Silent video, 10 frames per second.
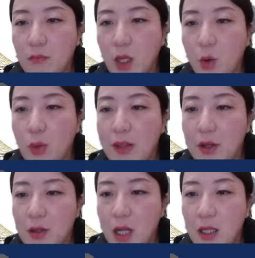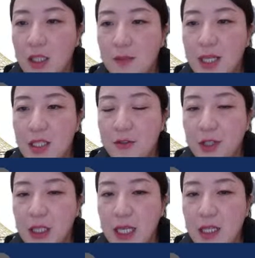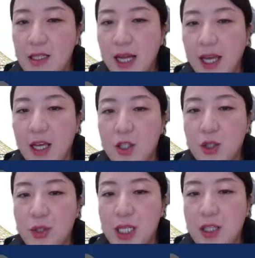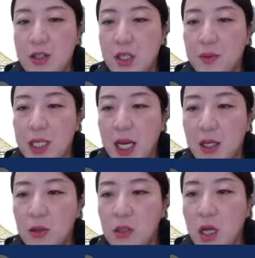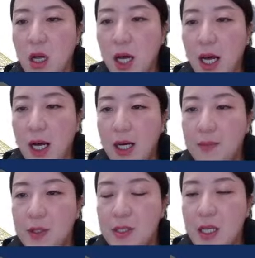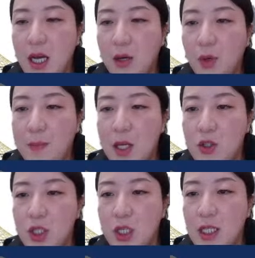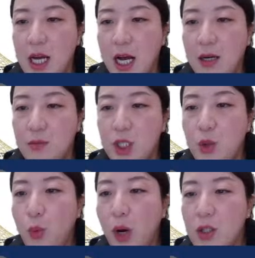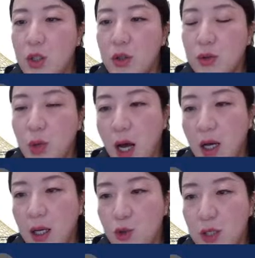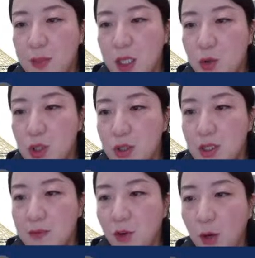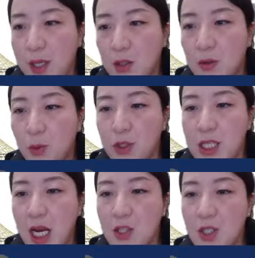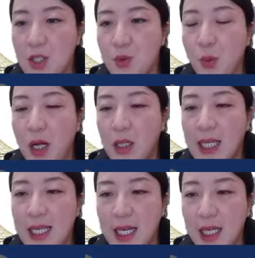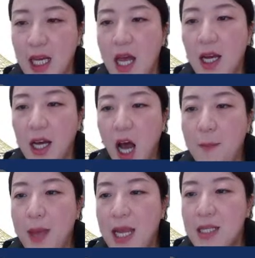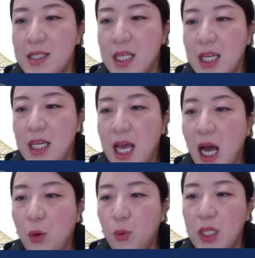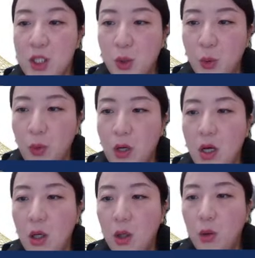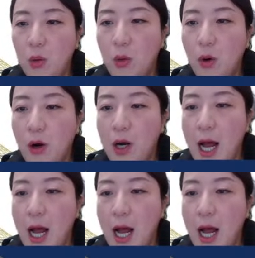render a little bit differently. Like as you see the subtitle, we mention, do you want to contribute to the environmental protections while eating? Come and see how we do. Or